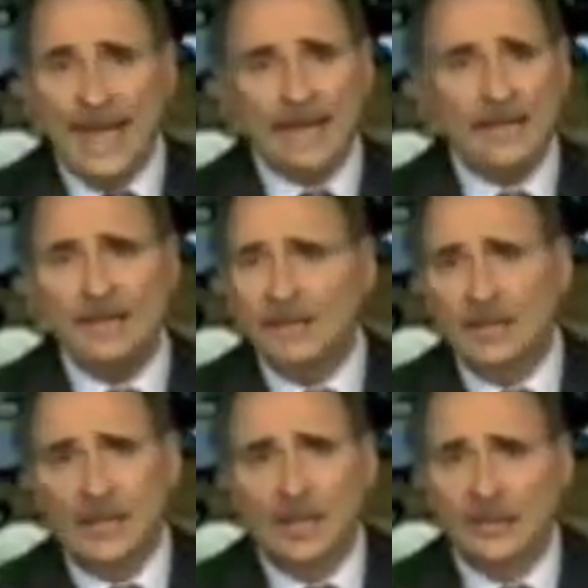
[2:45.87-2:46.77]
back
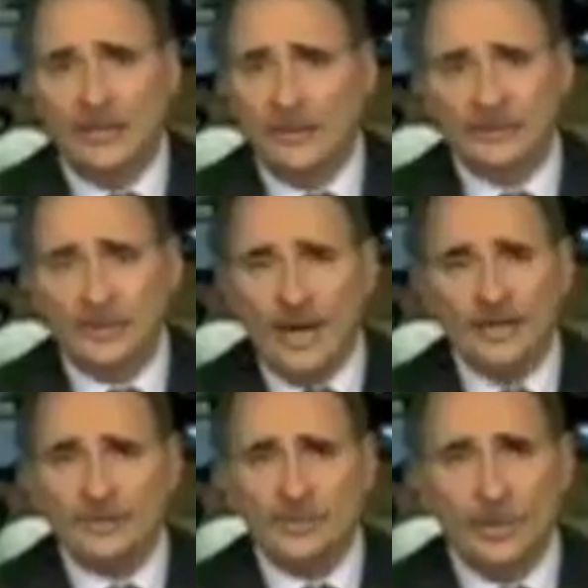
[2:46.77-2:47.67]
those
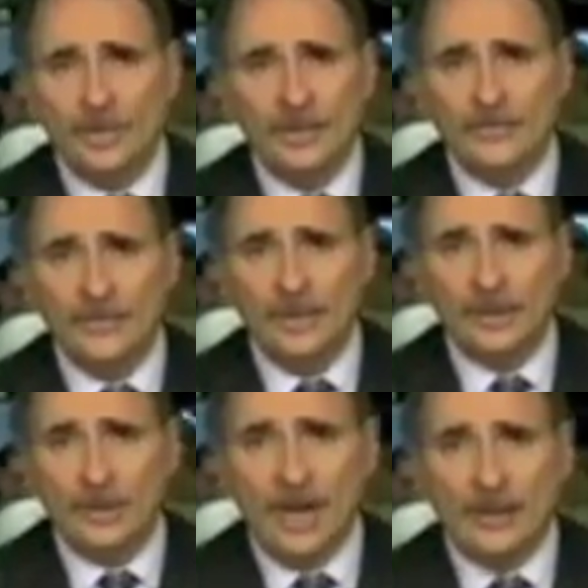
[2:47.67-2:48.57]
rights when they've
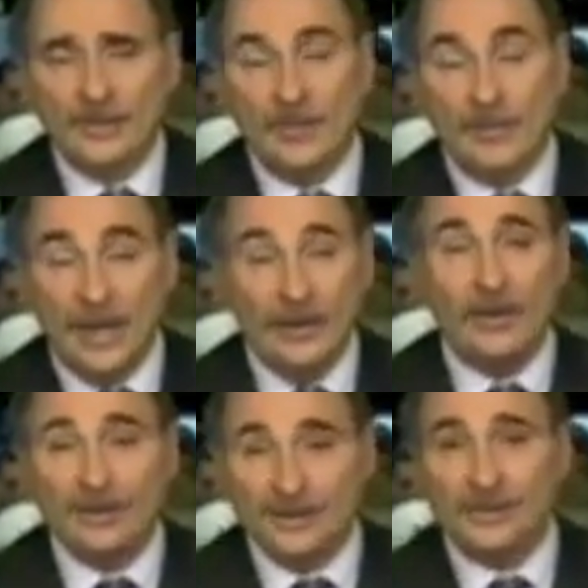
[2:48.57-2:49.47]
cropped up. By the way,
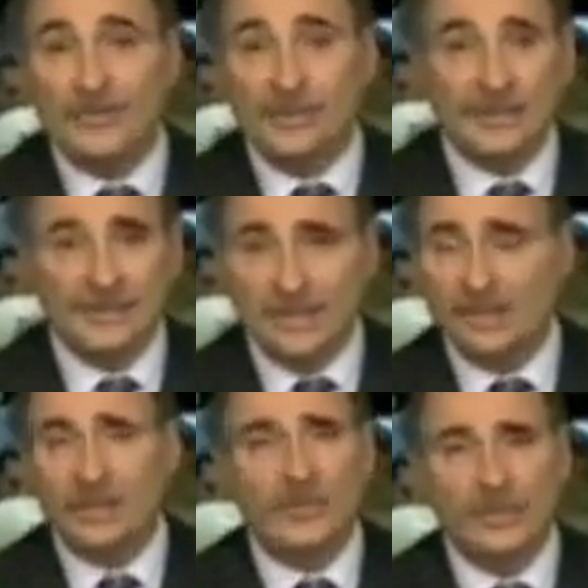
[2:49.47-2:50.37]
this is a big
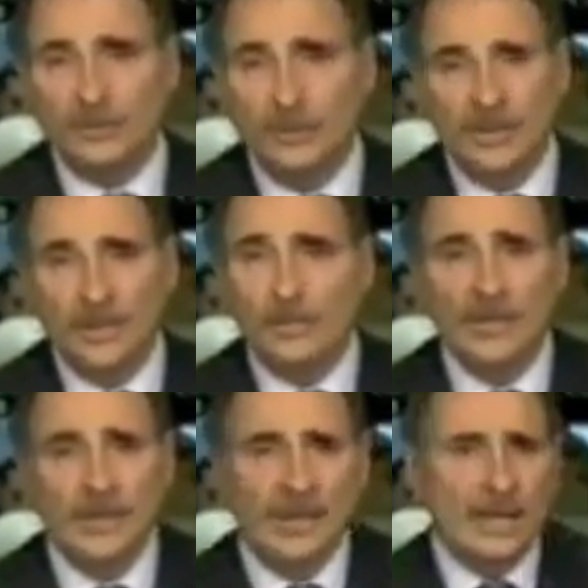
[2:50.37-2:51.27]
distinction between him
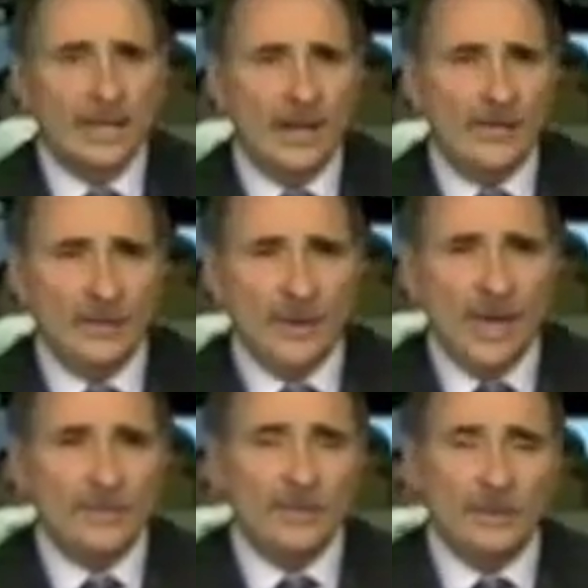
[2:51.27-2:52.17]
and Governor
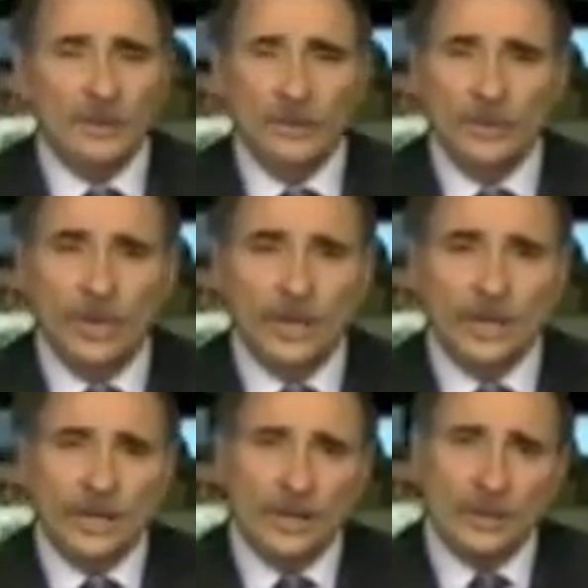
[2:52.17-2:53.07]
Romney, who
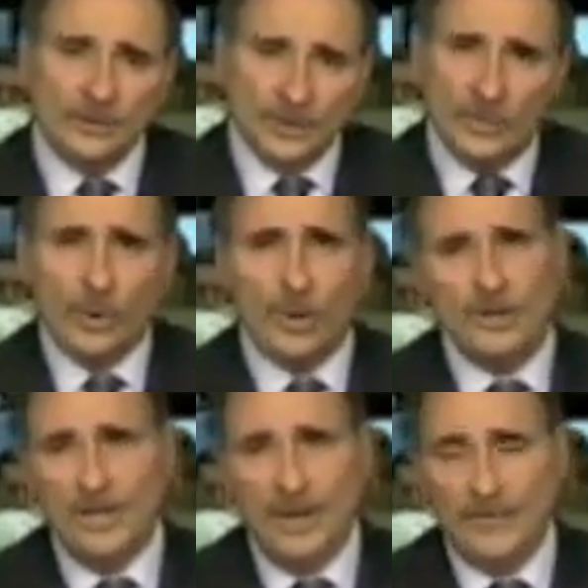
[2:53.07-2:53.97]

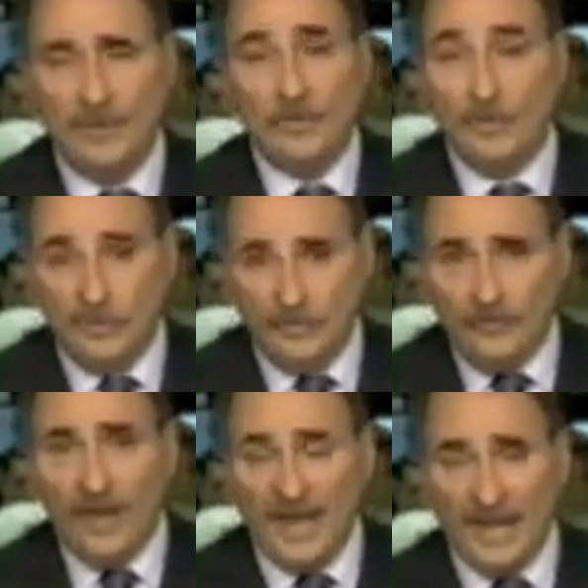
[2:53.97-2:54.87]
supported the effort
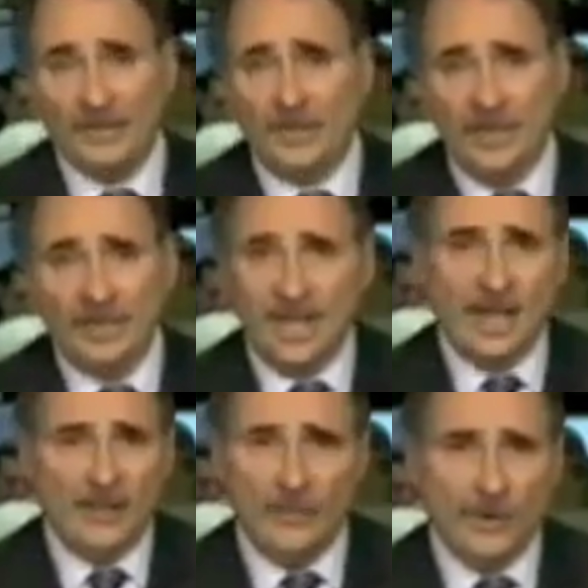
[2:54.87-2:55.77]
financially in
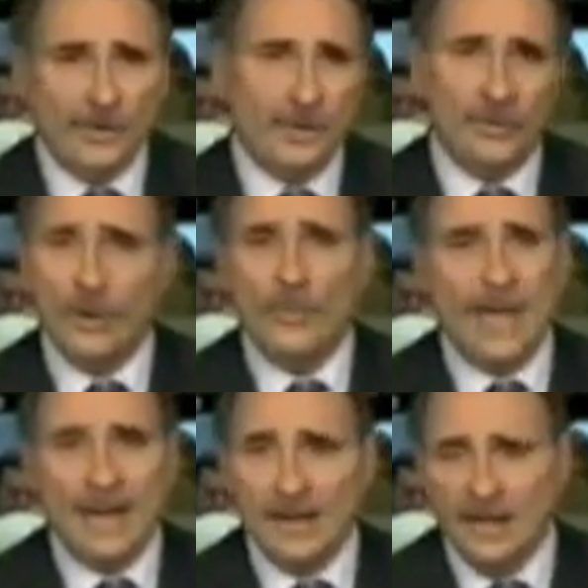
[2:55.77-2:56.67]
California to roll
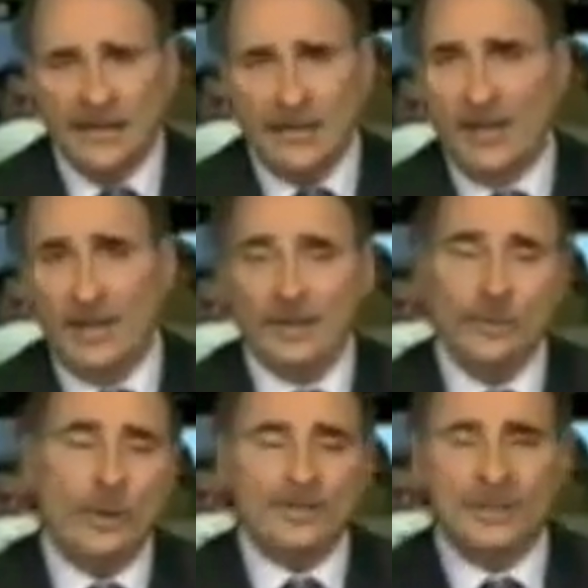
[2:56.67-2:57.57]
back bail out, who
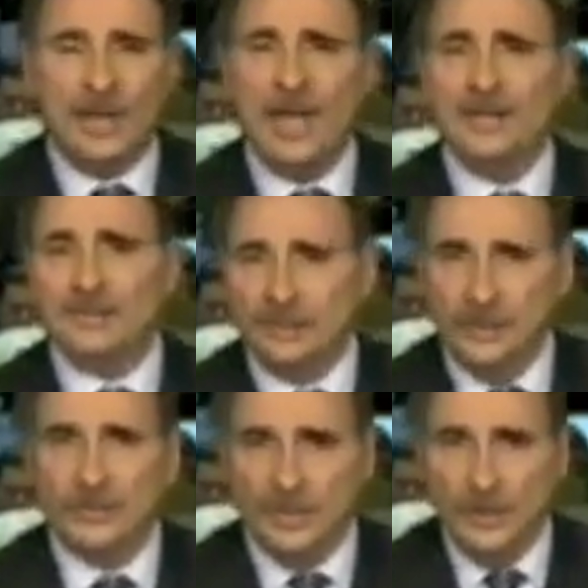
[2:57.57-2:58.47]
wants a
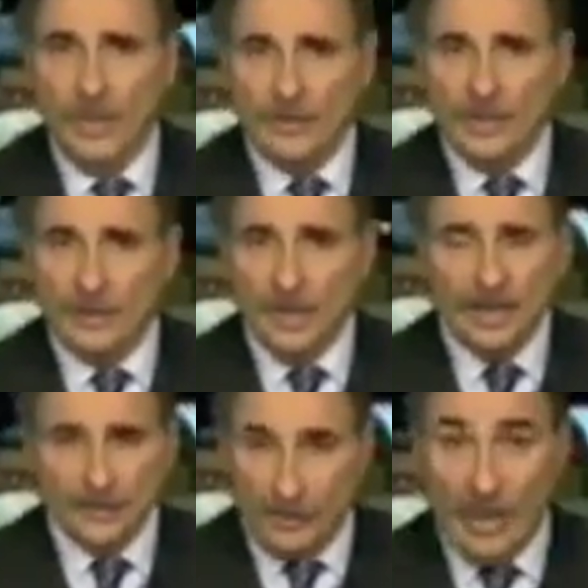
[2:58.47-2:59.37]
constitutional amendment
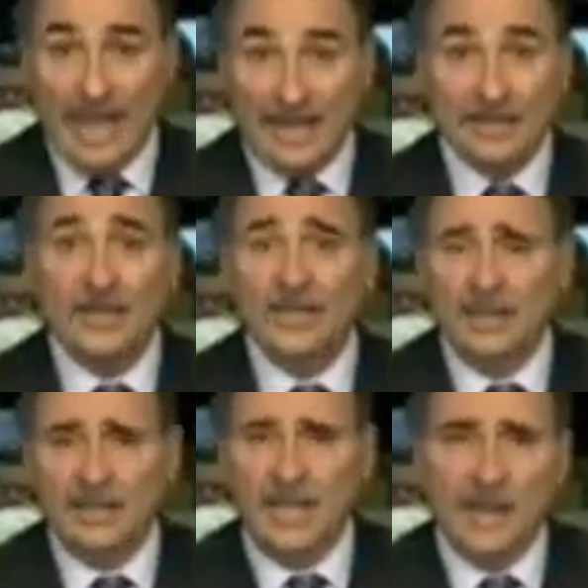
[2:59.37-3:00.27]
to ban
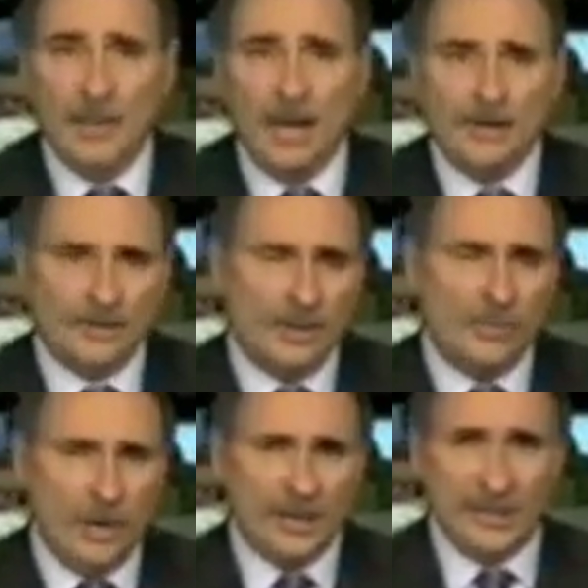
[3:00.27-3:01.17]
gay marriage. So the
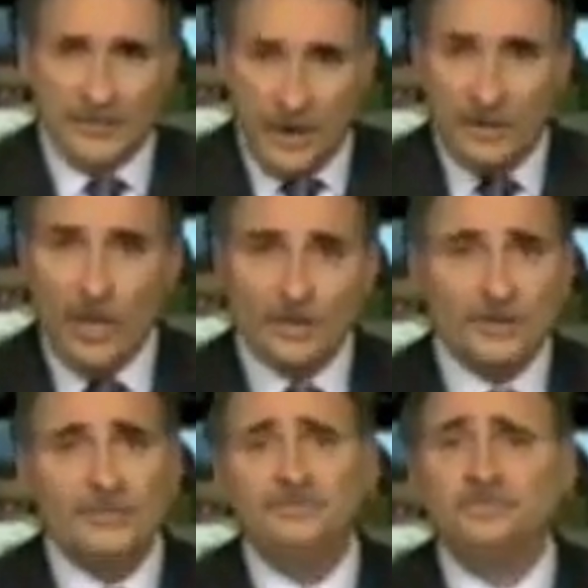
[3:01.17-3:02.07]
President's very
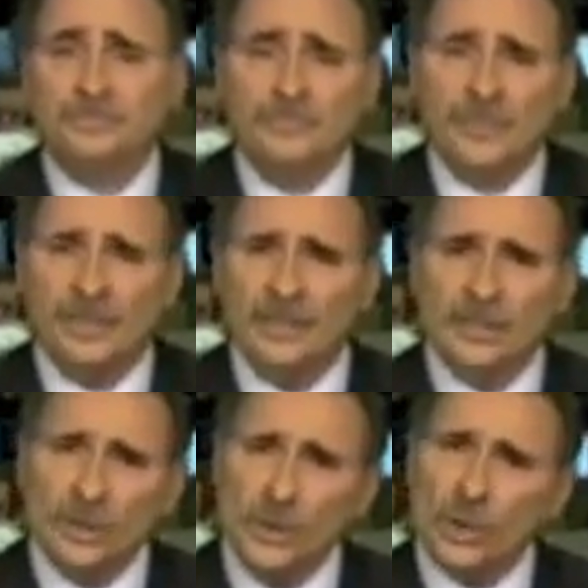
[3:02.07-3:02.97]
much in
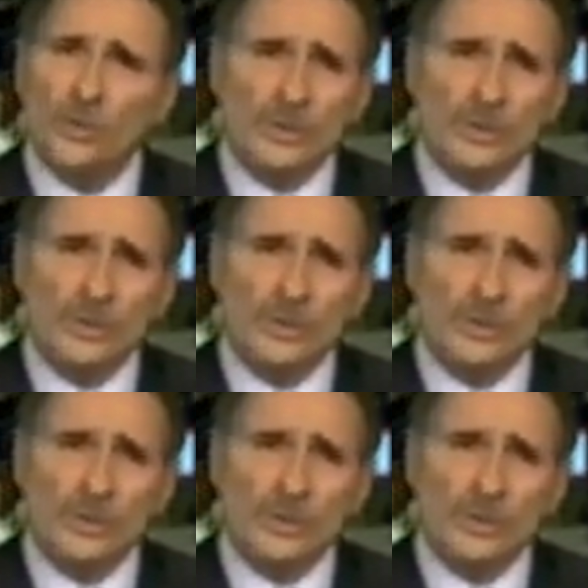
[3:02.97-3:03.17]
accord